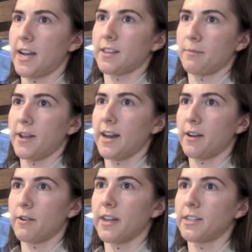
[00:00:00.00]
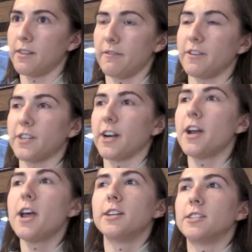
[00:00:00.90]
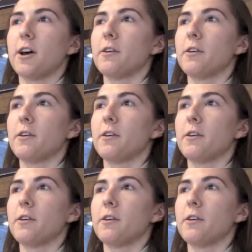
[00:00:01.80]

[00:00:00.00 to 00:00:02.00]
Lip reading: to protect the planet going into the future?